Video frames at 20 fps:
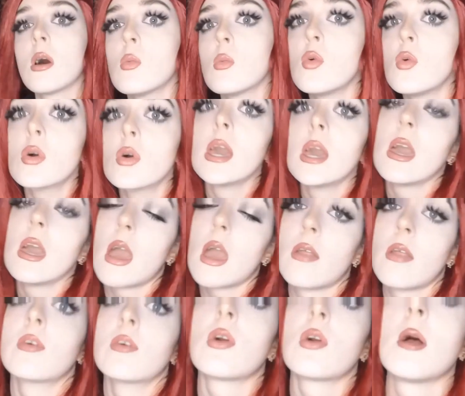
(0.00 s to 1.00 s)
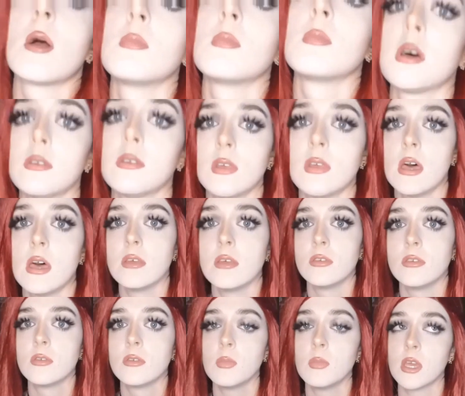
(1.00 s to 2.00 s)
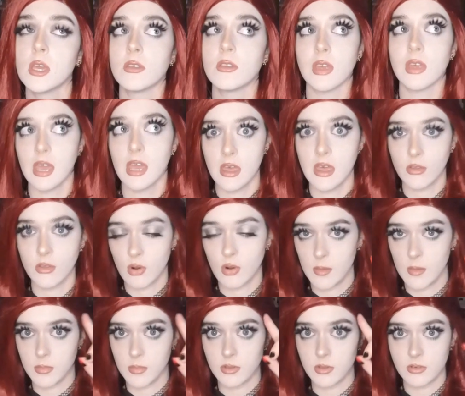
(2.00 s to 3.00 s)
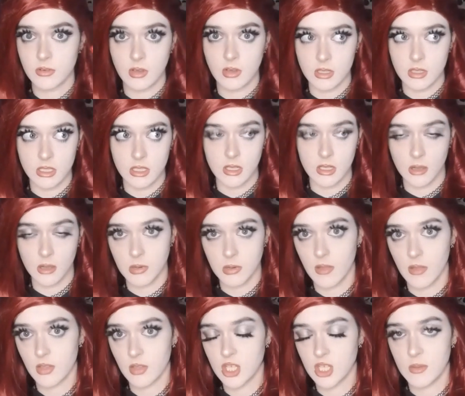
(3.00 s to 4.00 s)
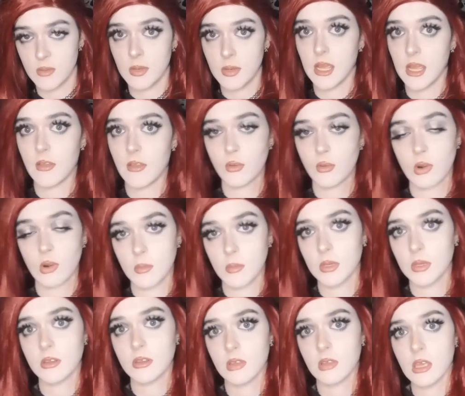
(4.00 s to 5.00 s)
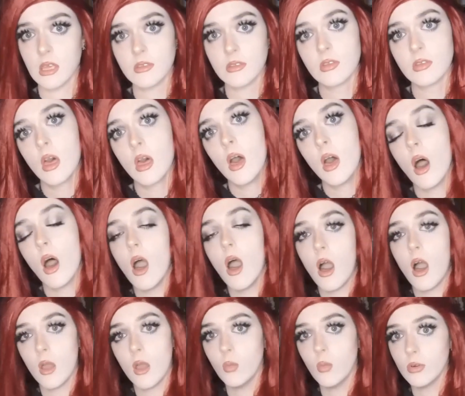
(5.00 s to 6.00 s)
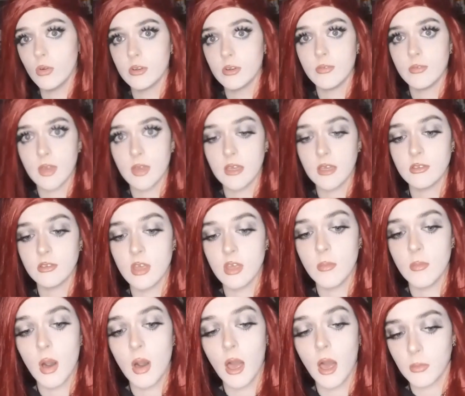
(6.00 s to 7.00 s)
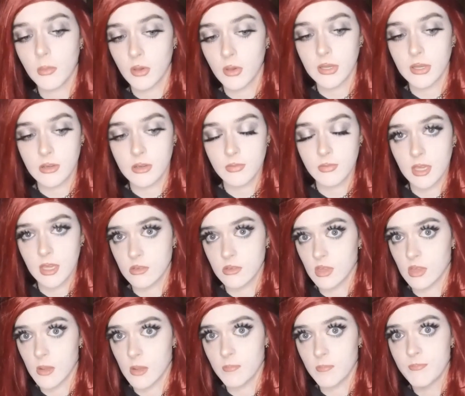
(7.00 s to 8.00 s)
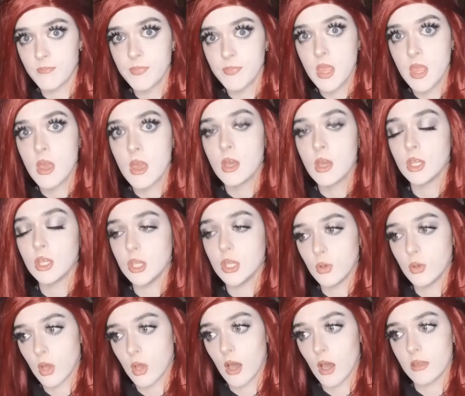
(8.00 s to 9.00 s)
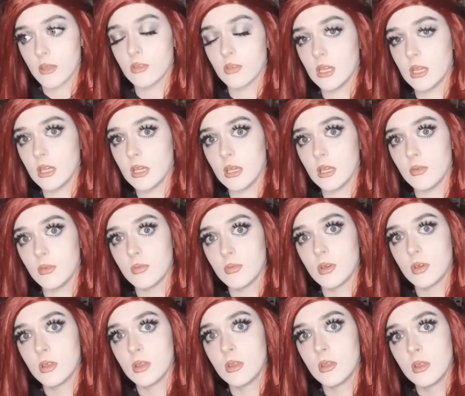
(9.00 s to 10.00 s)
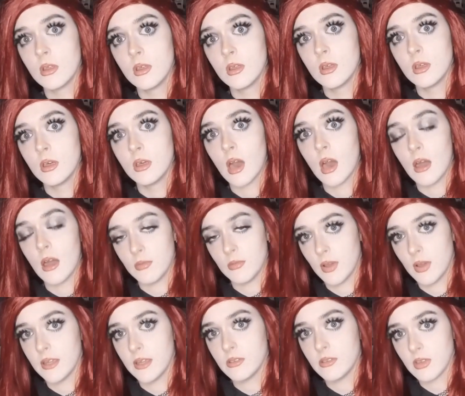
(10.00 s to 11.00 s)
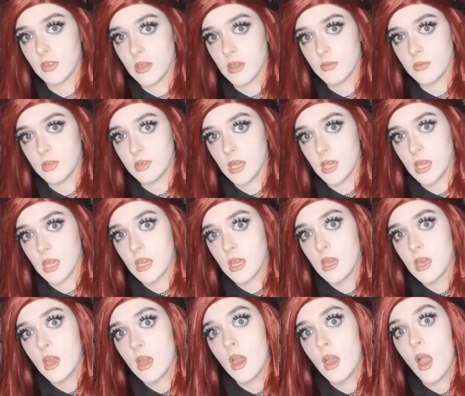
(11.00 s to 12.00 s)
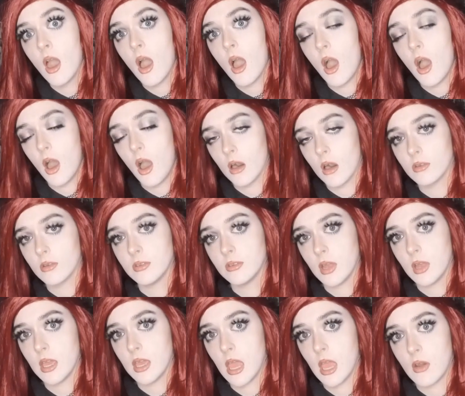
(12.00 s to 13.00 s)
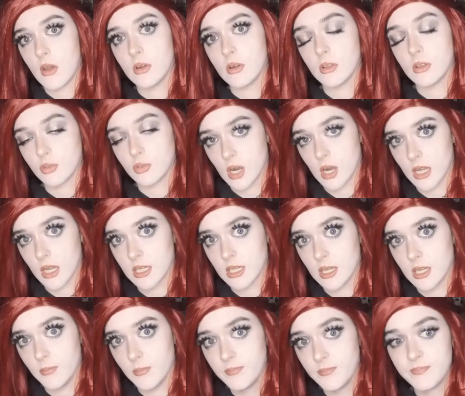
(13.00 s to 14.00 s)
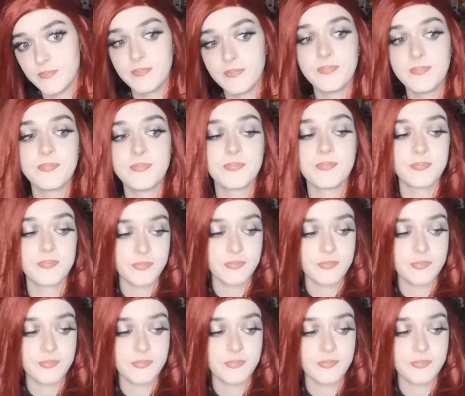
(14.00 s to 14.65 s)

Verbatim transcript: and they start walking and the grandma says because they hear the Krampus starting to come down the chimney and the grandma says I want to face him I'm going to face him you guys leave and find safety I'll stay here and distract him